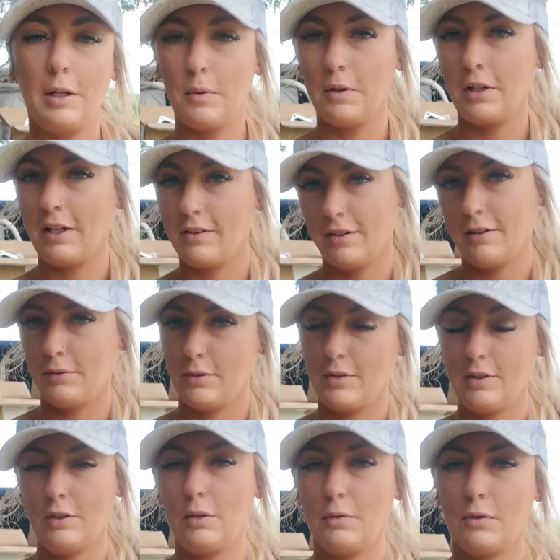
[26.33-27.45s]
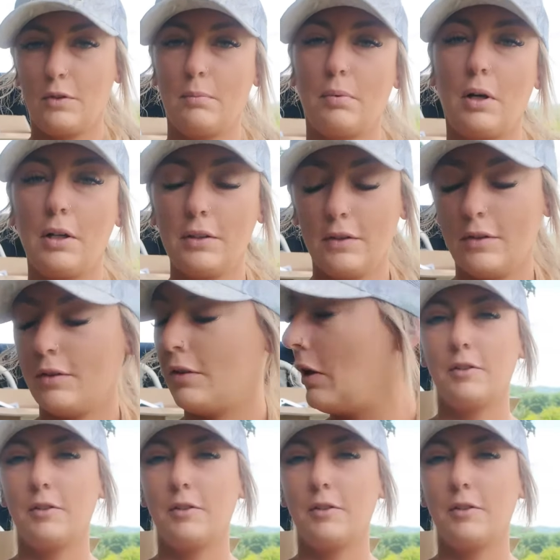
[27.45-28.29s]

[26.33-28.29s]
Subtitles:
They were nice enough to send over some parts.